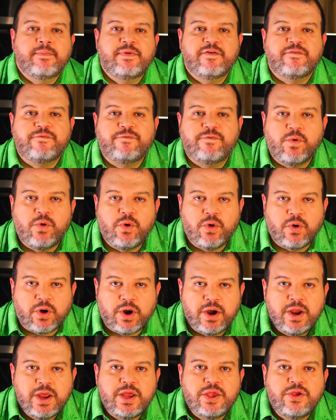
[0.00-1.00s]

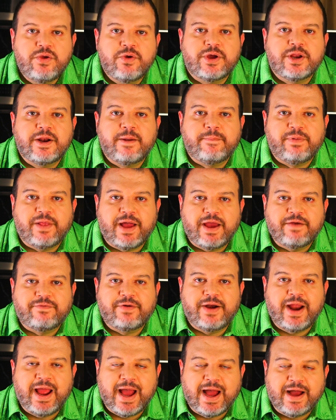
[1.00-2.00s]
before you can apply
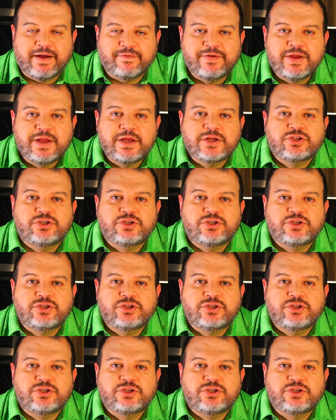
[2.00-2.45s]
for HAF